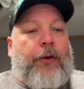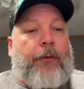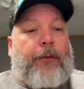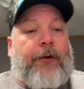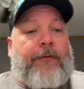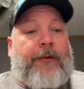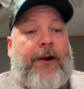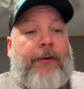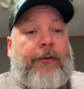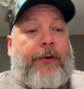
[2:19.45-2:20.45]
low
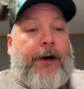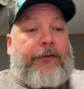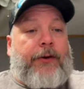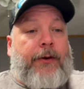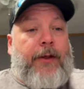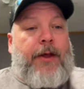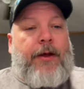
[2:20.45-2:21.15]
profile ratchet